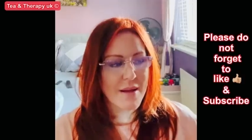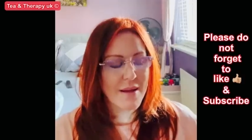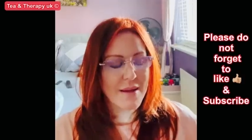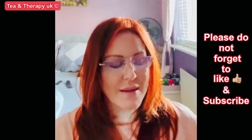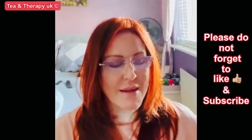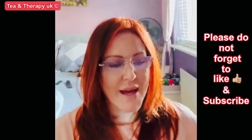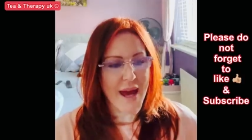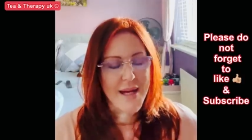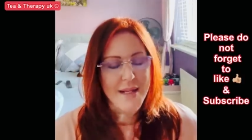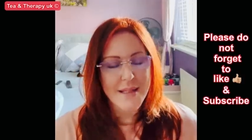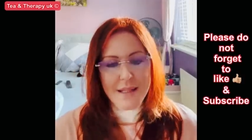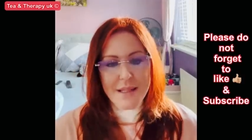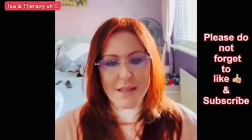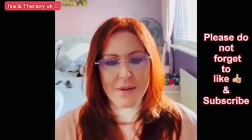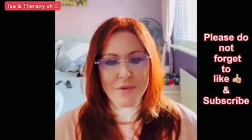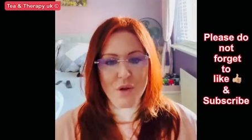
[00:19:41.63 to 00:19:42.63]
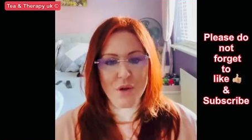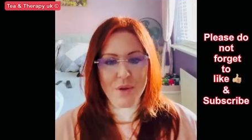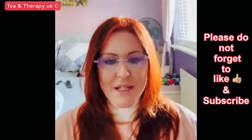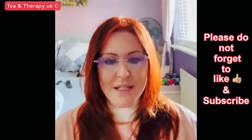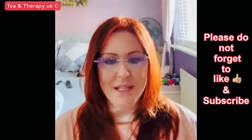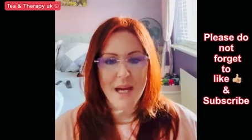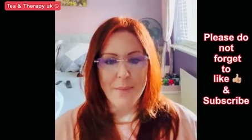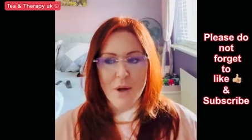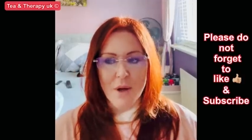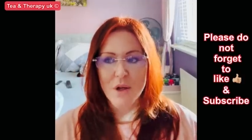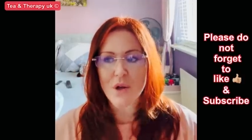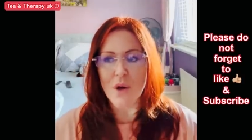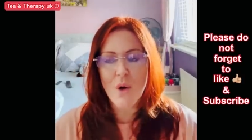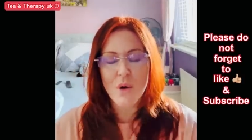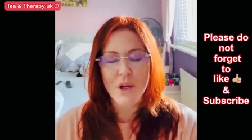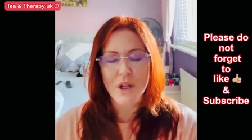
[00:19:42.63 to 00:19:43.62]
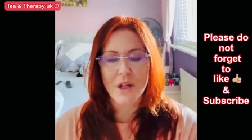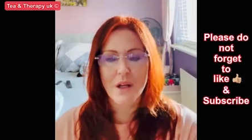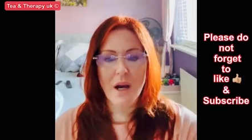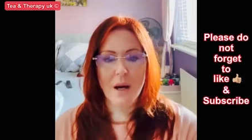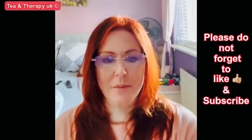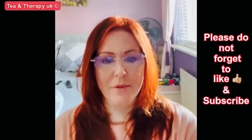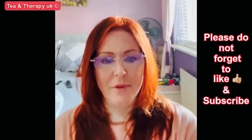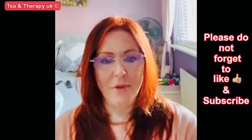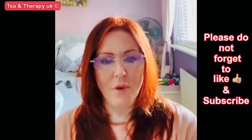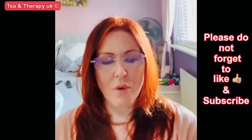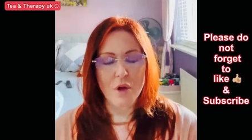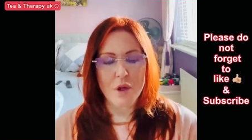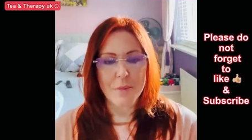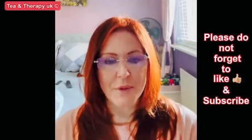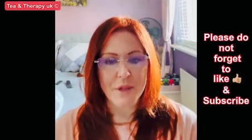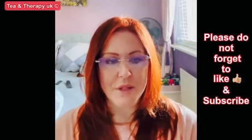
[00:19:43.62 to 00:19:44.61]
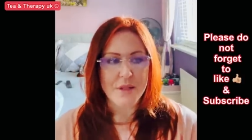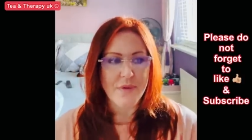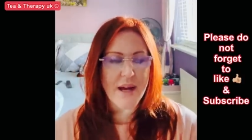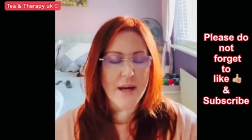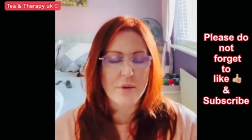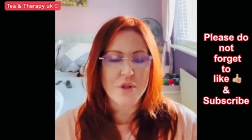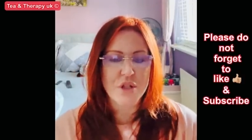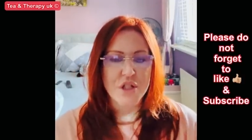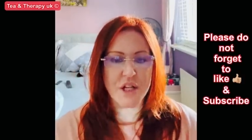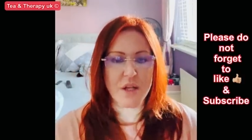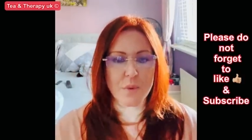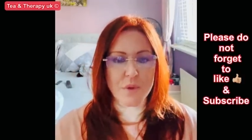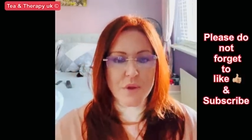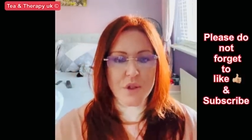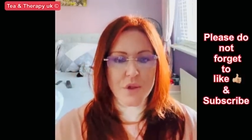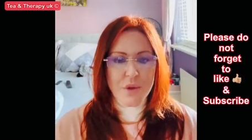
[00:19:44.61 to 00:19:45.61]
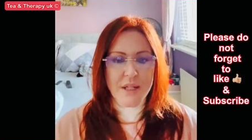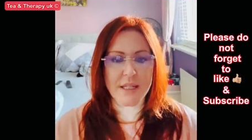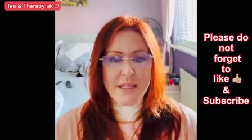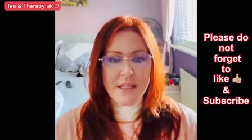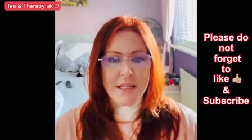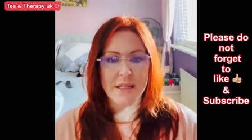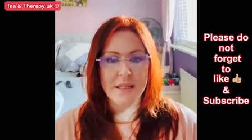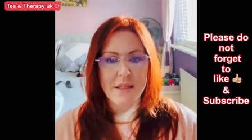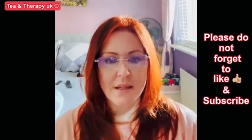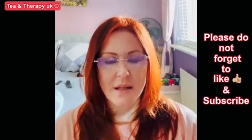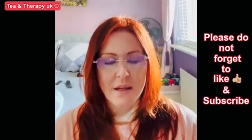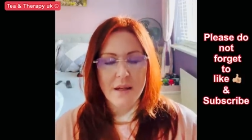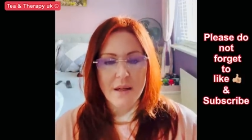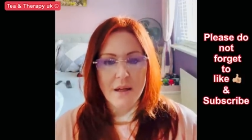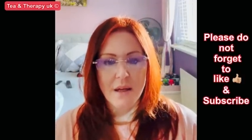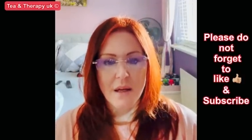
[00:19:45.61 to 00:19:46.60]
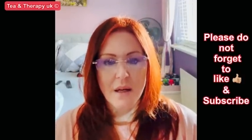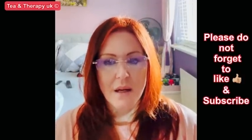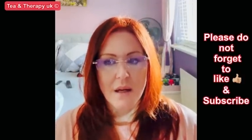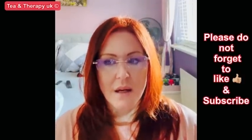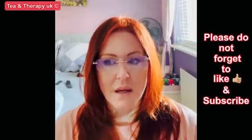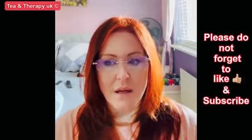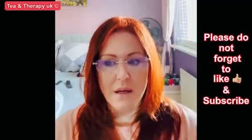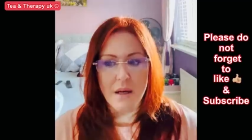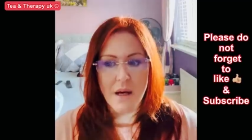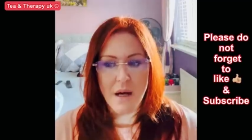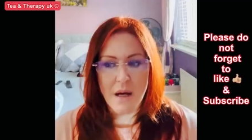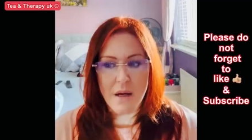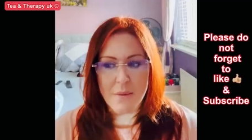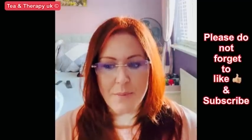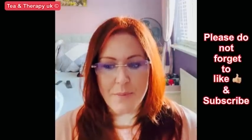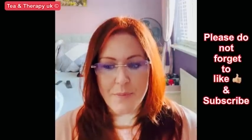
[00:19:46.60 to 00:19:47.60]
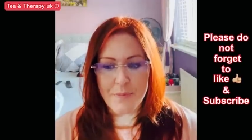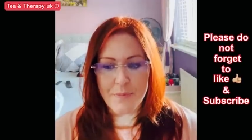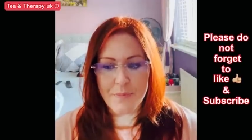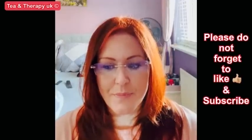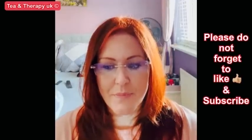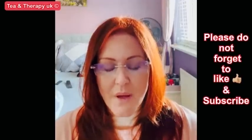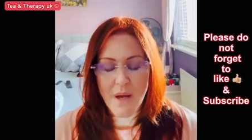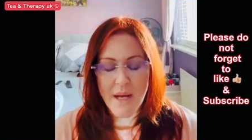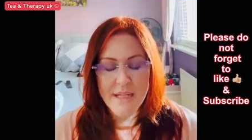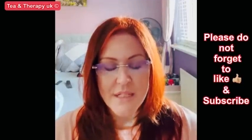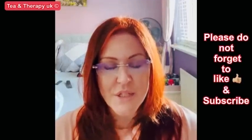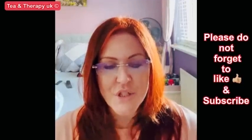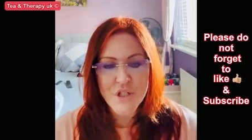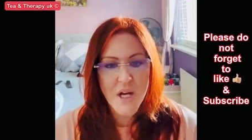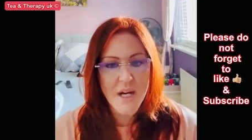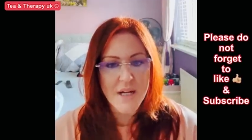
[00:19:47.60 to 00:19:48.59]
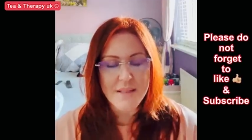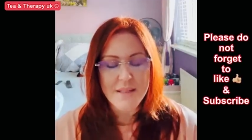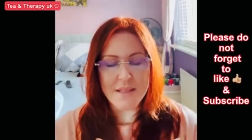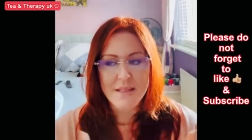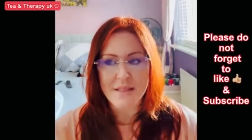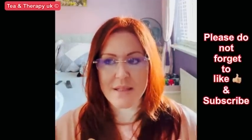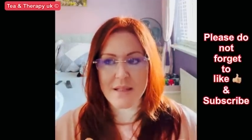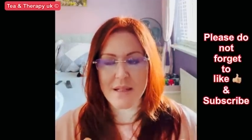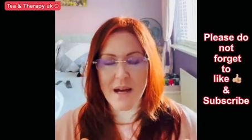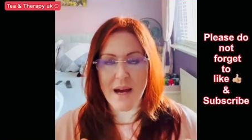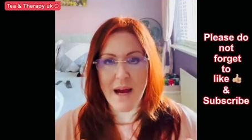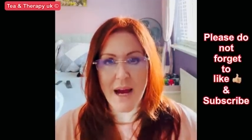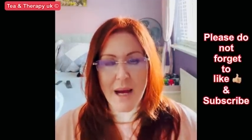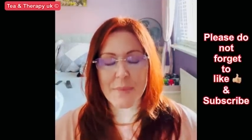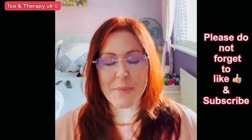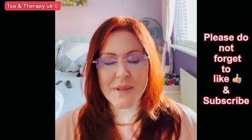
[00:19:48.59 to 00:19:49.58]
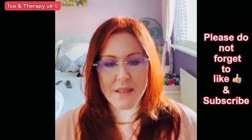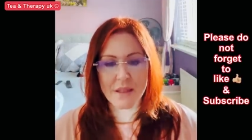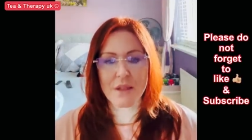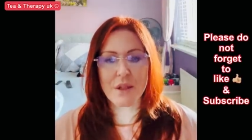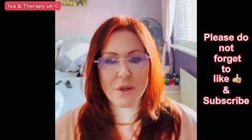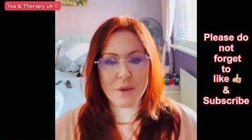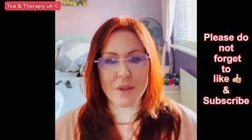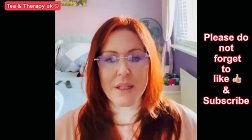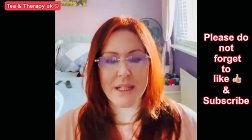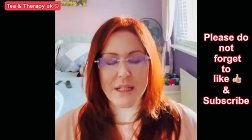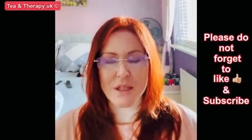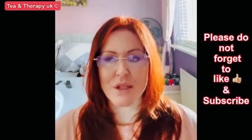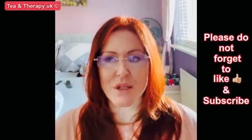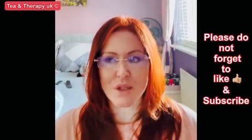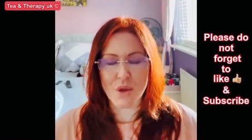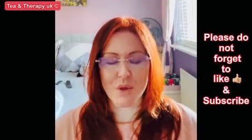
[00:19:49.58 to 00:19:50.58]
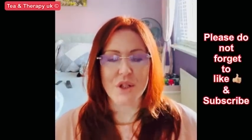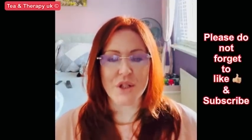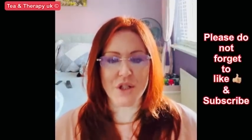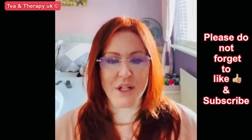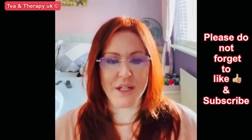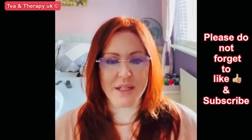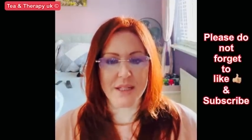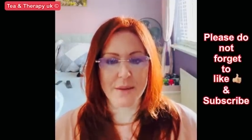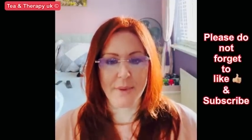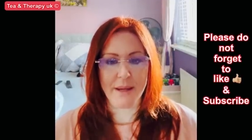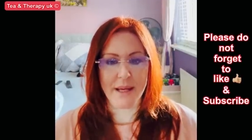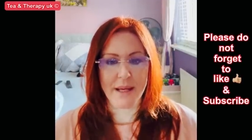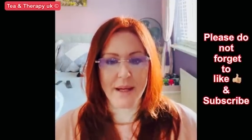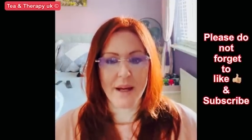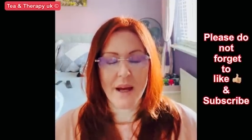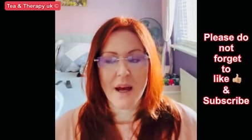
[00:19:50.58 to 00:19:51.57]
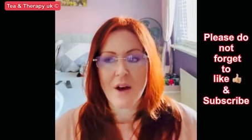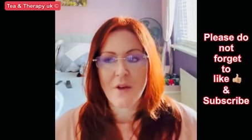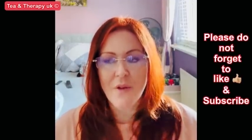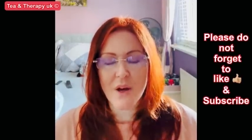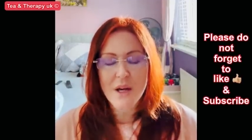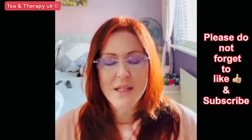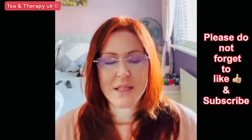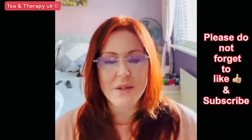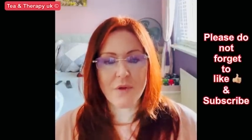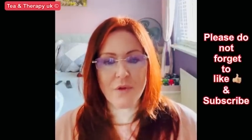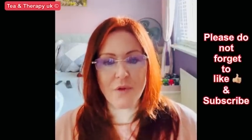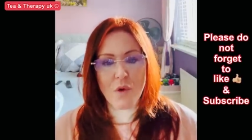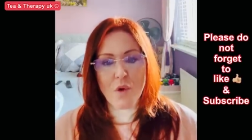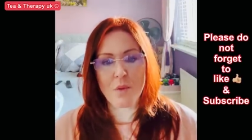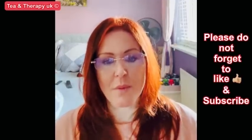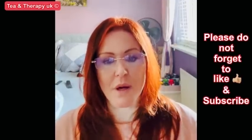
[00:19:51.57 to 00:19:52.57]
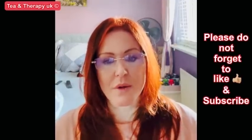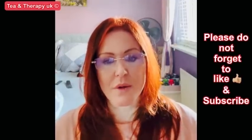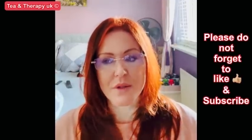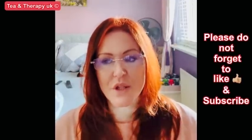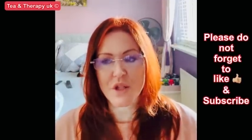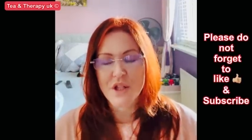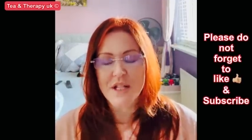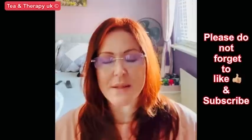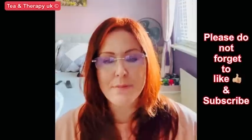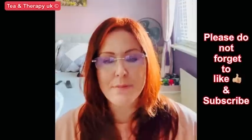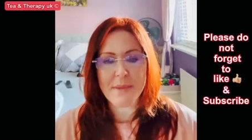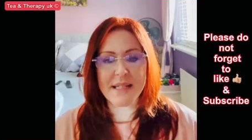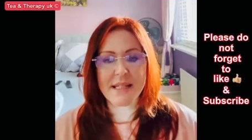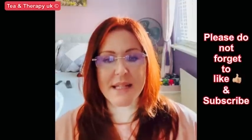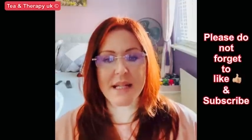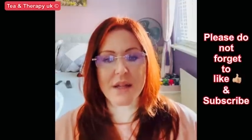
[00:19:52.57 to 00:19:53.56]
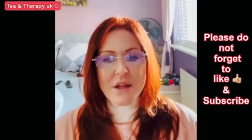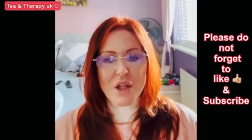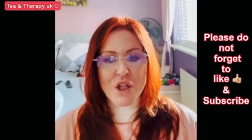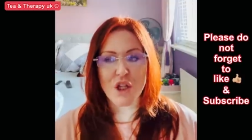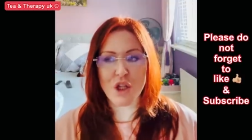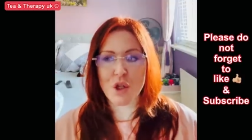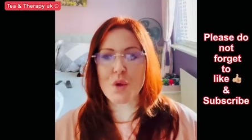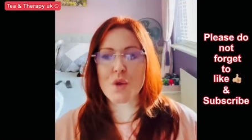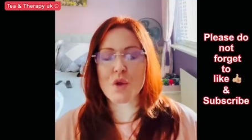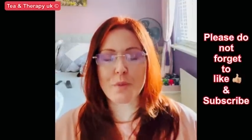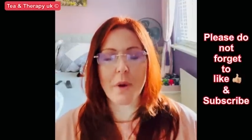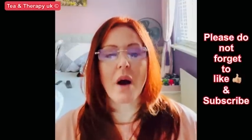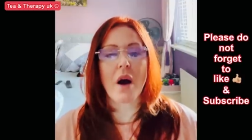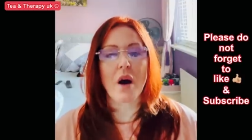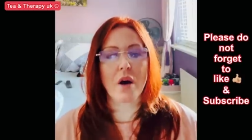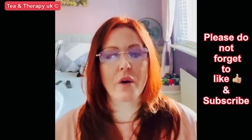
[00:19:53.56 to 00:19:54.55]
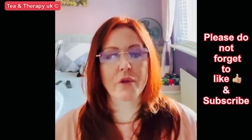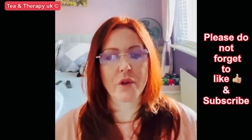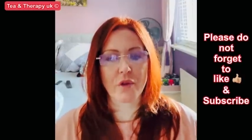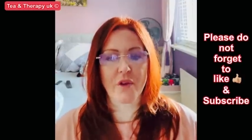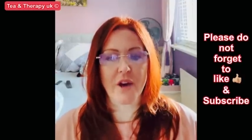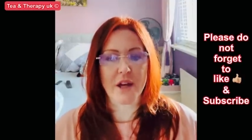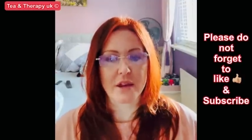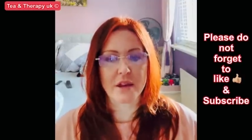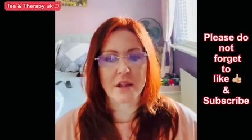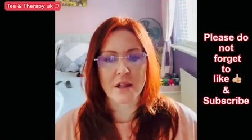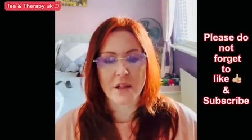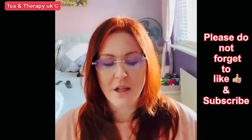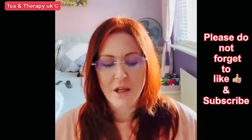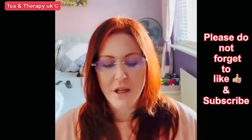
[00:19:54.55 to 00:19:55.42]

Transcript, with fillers: the exes of Johnny Depp are not going to come forward because of how she was treated um, is just absolutely astonishing to me. First and foremost, she's missing the huge part of the fact that